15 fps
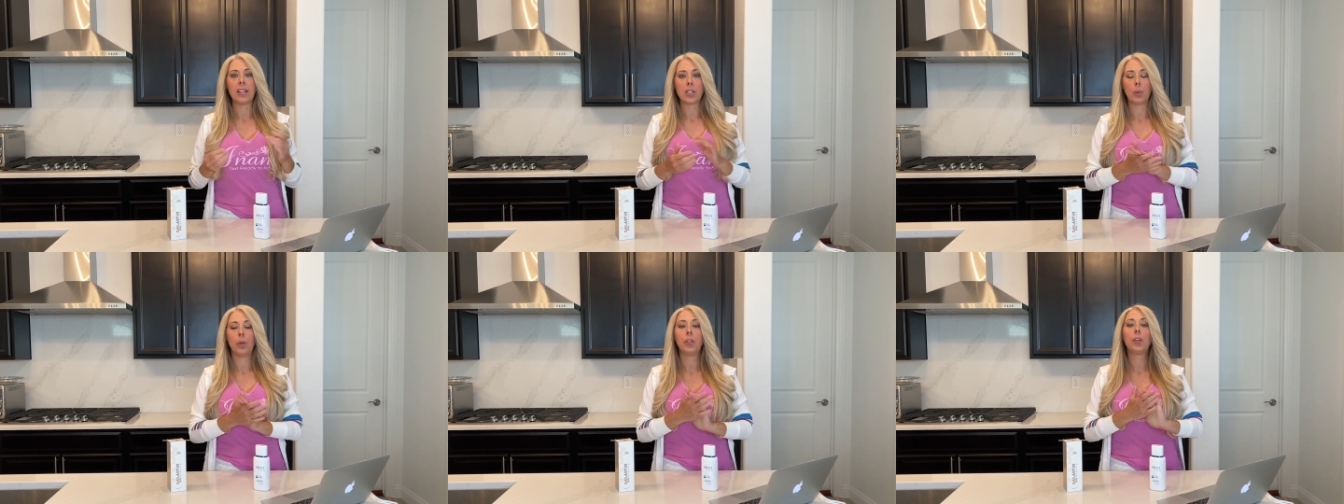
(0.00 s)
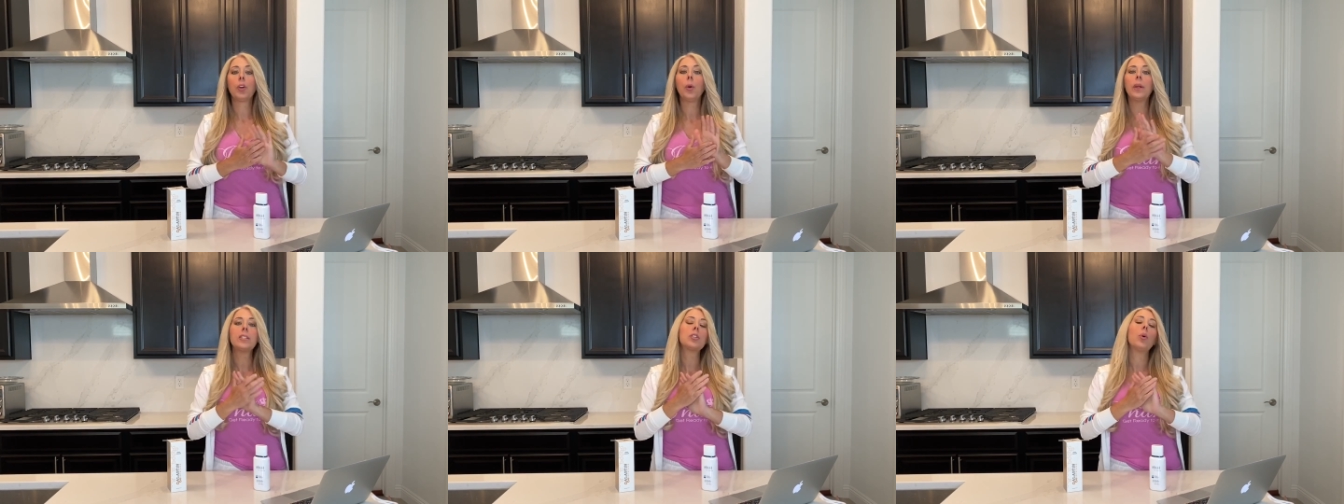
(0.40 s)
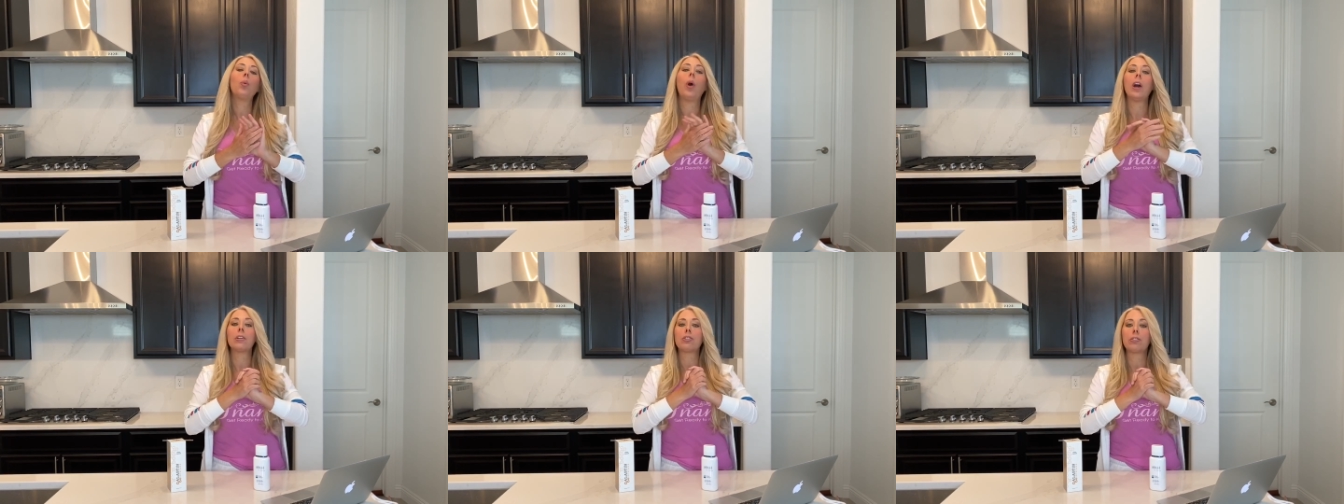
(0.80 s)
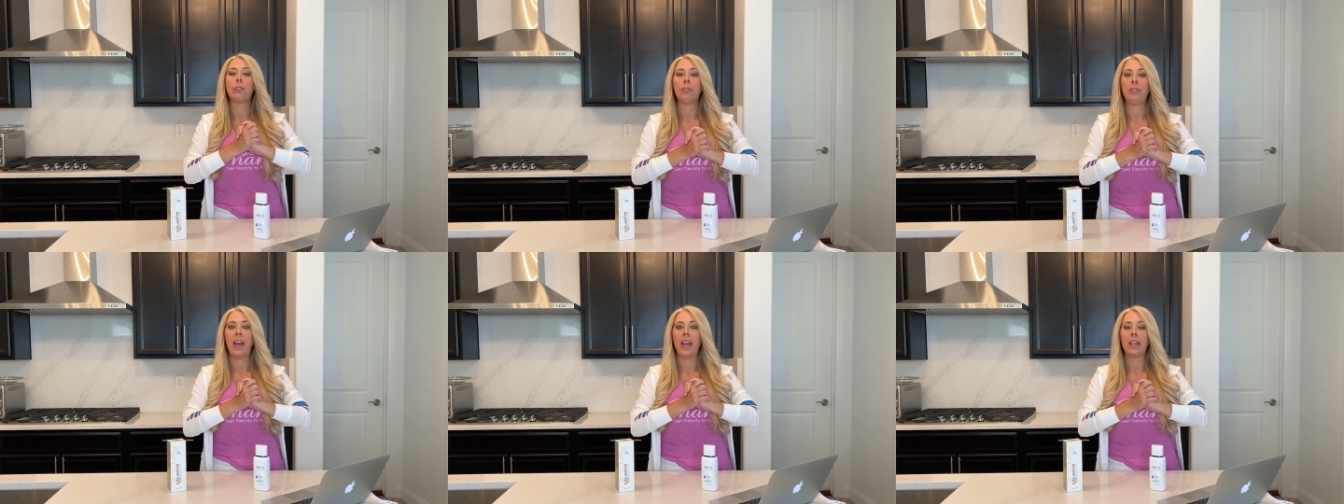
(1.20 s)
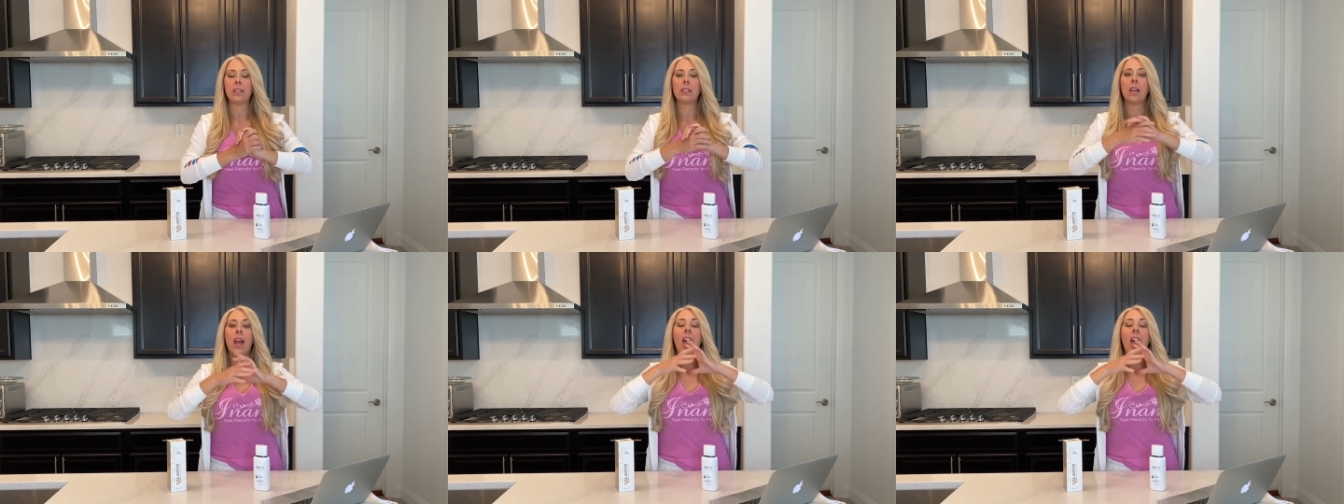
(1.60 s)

So when you're going to wash your face,